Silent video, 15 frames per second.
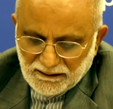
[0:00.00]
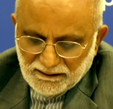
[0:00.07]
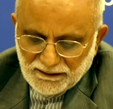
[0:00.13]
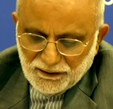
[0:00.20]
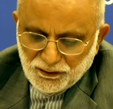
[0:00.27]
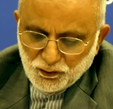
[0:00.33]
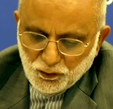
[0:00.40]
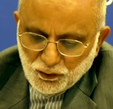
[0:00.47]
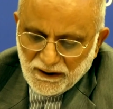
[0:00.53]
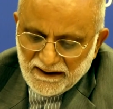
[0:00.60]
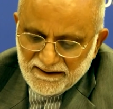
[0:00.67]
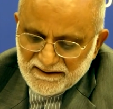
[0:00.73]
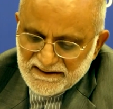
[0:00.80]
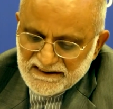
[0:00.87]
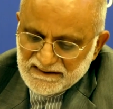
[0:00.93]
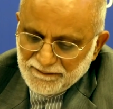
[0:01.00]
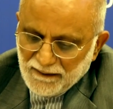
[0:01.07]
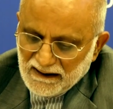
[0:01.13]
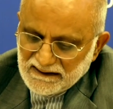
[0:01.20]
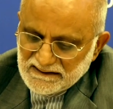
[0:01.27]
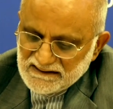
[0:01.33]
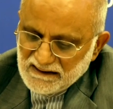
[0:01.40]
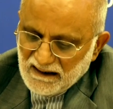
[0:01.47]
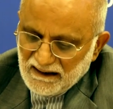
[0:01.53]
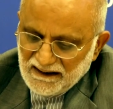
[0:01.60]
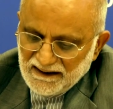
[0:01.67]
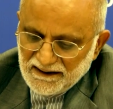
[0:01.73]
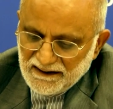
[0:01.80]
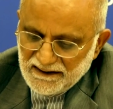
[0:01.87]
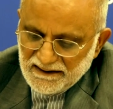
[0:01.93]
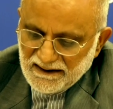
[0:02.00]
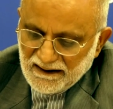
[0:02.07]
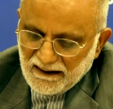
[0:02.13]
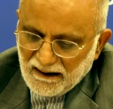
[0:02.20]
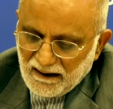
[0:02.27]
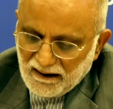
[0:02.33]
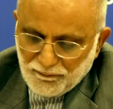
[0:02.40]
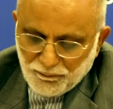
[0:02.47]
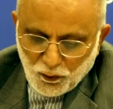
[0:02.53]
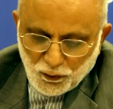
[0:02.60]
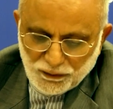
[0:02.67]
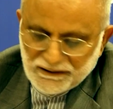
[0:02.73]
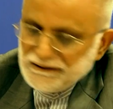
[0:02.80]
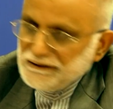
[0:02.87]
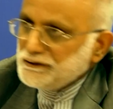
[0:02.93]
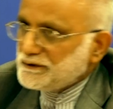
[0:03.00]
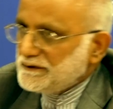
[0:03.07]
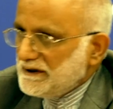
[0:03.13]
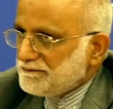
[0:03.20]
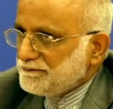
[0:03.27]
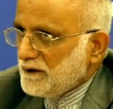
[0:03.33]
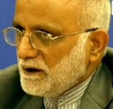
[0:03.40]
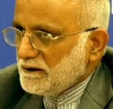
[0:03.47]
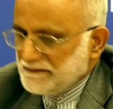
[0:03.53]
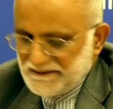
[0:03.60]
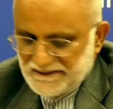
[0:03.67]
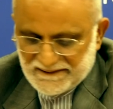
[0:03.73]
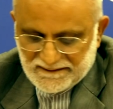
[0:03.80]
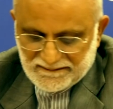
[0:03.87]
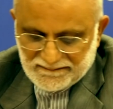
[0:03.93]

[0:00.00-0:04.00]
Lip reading: The two countries, Pakistan and India, are both nuclear powers.